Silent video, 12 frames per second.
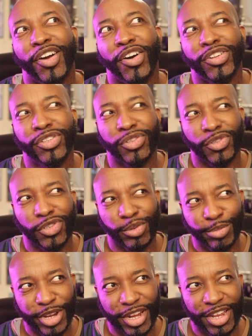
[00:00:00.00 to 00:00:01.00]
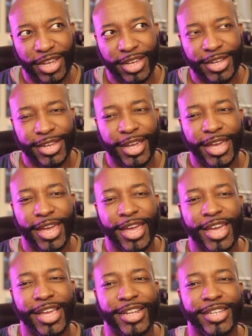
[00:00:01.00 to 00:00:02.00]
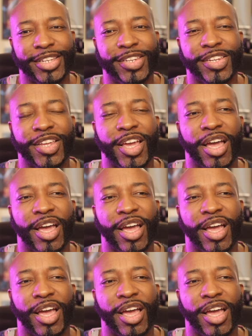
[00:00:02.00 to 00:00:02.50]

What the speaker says: on social media and